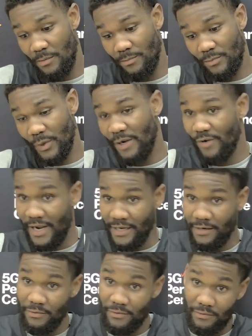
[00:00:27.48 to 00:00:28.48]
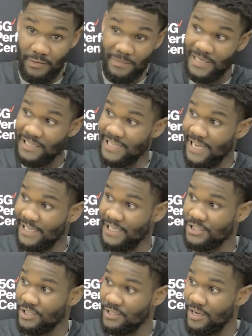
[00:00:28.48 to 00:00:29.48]
We ready. We've been attacking
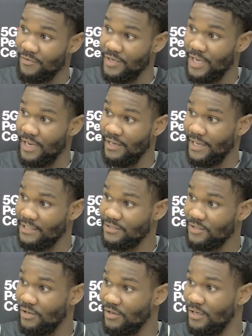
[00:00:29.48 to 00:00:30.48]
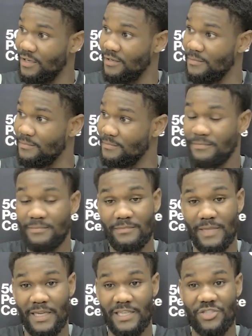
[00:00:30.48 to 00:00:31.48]
each other every day like
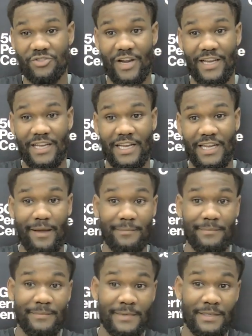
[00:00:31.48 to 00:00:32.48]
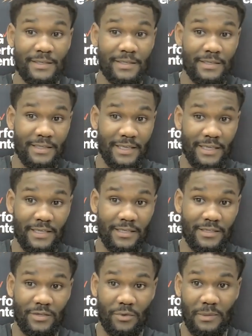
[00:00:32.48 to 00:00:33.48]
it's training camp. And,
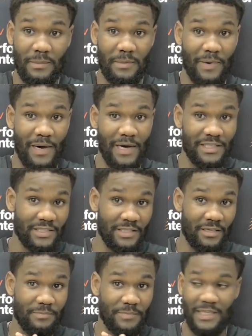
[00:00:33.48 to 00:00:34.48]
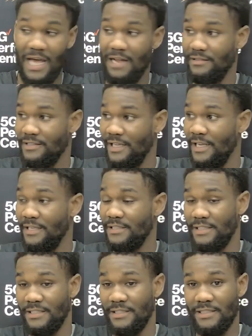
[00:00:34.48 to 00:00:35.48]
you know, we've been polishing up a lot of
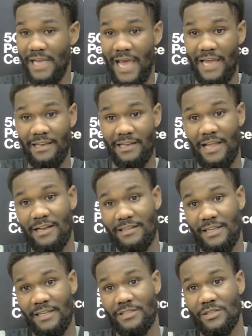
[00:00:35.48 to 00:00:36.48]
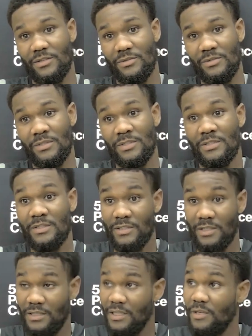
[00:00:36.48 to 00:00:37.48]
things and adding a lot of things. So
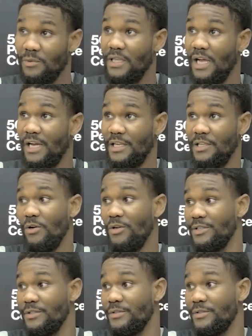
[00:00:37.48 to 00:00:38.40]
I think we lock and loaded.